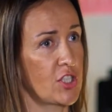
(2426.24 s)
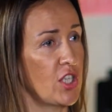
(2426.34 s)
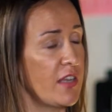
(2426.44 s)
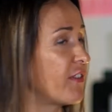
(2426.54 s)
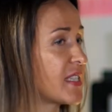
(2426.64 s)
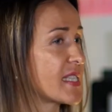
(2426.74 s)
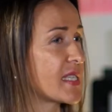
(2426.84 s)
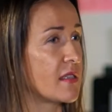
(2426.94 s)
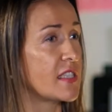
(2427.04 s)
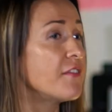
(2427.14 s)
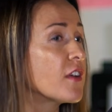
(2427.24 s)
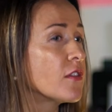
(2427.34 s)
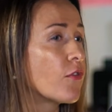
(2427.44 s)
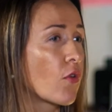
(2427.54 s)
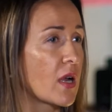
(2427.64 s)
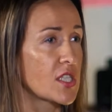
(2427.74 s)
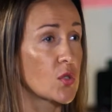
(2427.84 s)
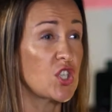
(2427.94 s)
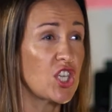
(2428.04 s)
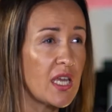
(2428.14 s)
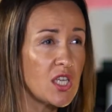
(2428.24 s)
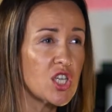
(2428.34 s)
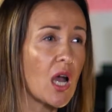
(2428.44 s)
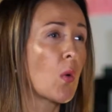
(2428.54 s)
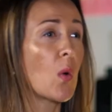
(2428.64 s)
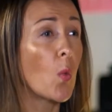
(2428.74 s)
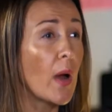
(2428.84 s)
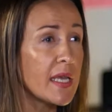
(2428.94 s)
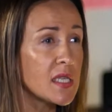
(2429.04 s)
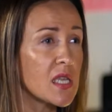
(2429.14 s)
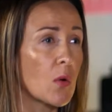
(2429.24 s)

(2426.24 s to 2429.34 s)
if it's difficult for us to change our ways,